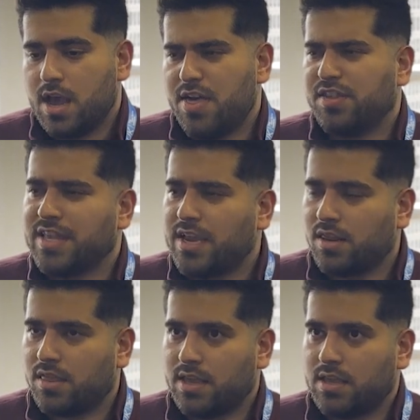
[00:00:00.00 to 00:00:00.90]
And the
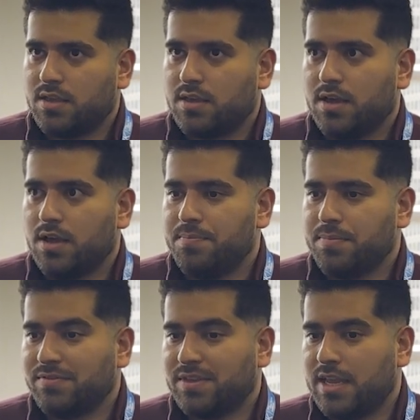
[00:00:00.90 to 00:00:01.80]
second thing
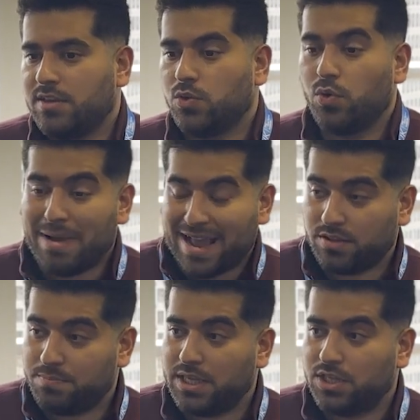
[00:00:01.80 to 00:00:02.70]
I've gained going back to
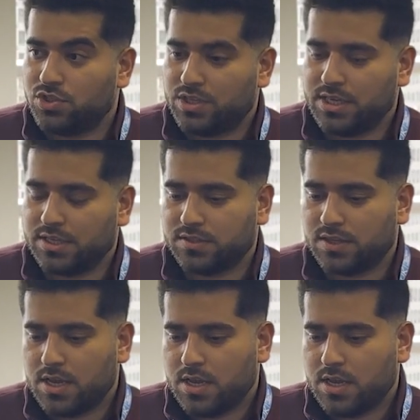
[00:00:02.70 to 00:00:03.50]
the PhD is